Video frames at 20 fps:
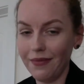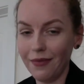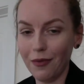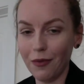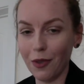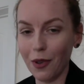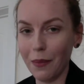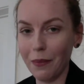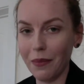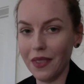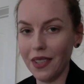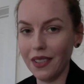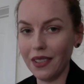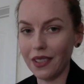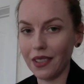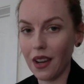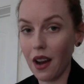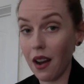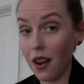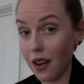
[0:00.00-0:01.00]
from this
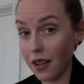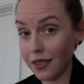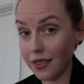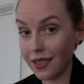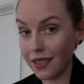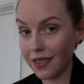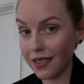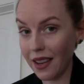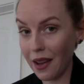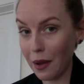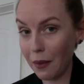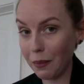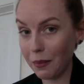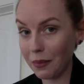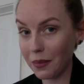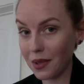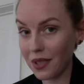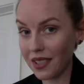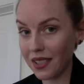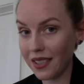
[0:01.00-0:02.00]

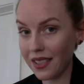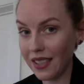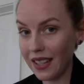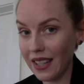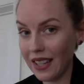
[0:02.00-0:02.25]
concept.